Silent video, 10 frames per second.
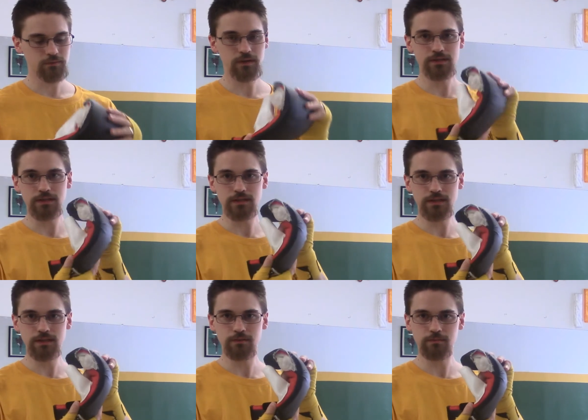well, as you can
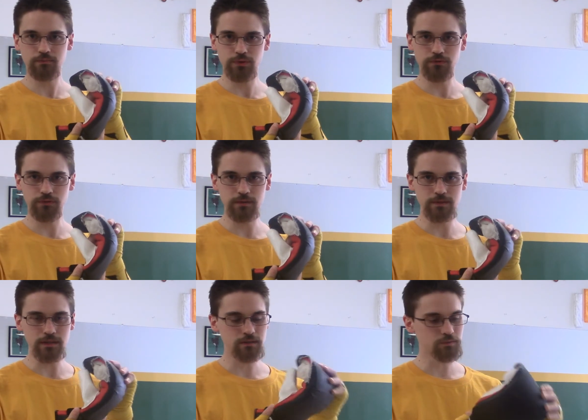see, they're pretty flimsy.